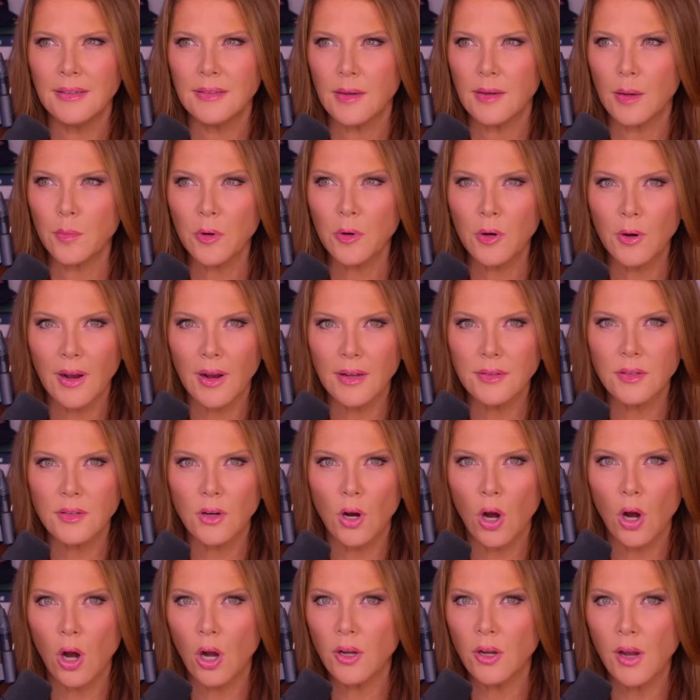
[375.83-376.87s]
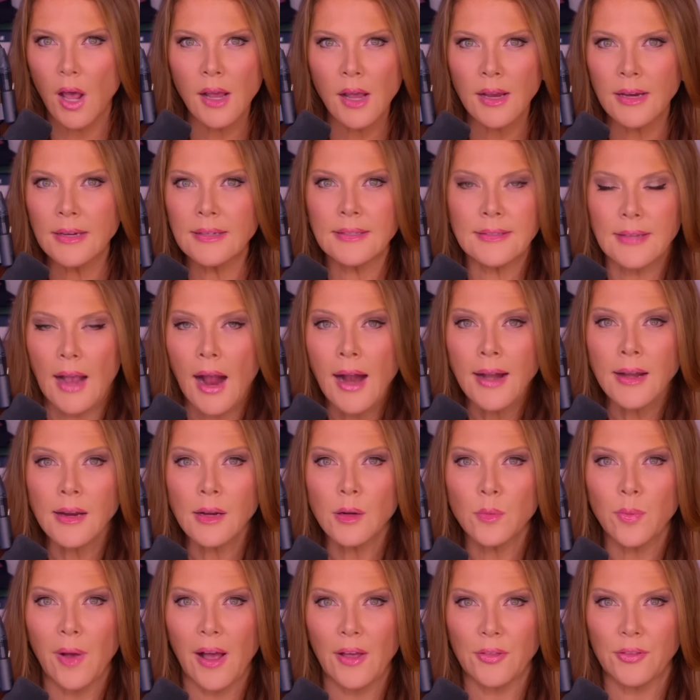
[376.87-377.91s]
Democrats are not
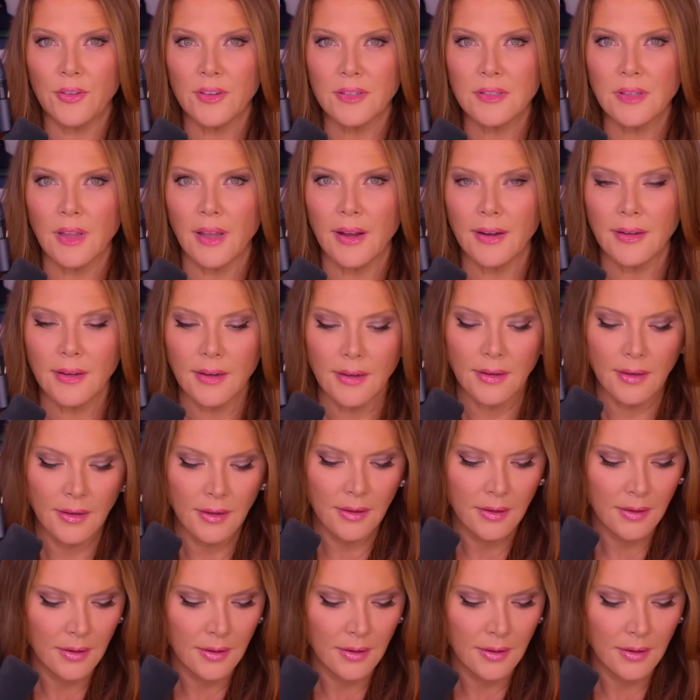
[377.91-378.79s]
excited about this lady.